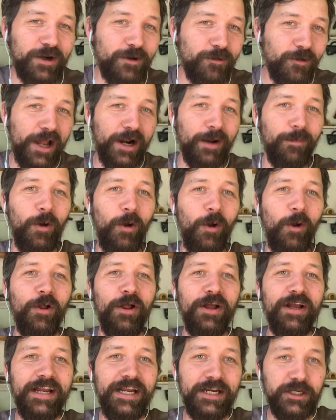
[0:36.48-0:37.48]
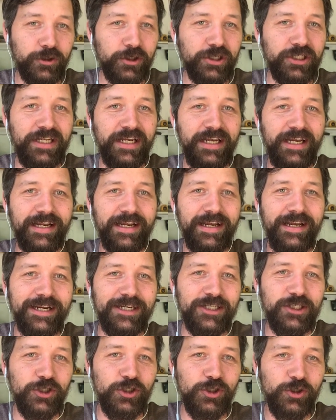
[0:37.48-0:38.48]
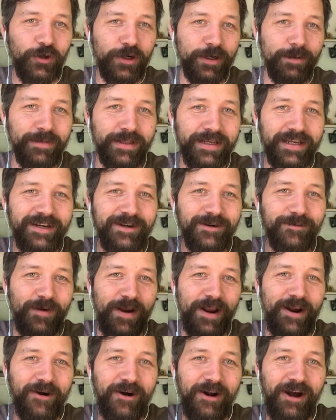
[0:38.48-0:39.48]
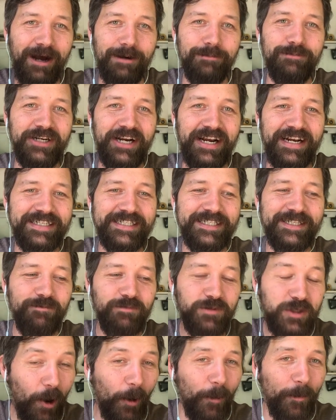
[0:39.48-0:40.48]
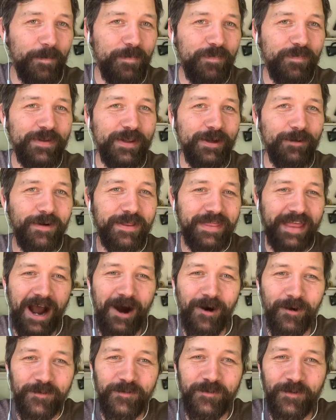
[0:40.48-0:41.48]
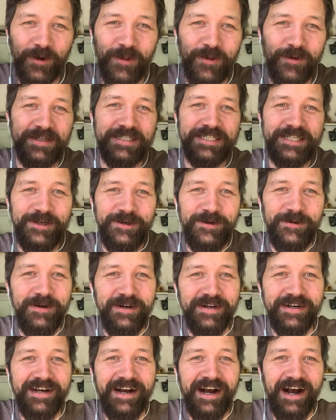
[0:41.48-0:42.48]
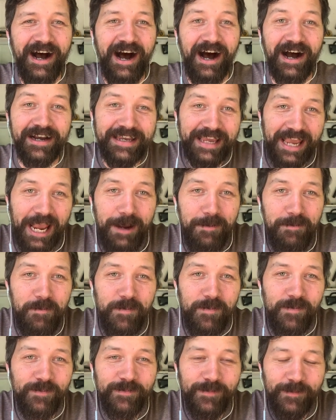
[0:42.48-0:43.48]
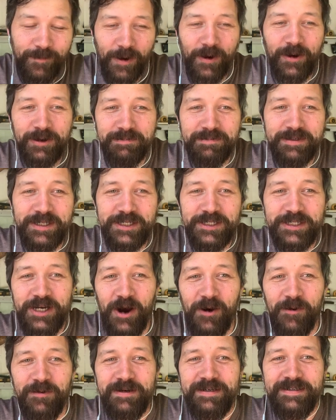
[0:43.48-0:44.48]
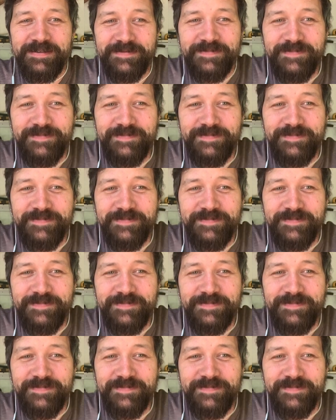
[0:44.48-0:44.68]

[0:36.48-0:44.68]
of incredible, interesting, extremely rare objects. So without further ado, Gabe, welcome to the show.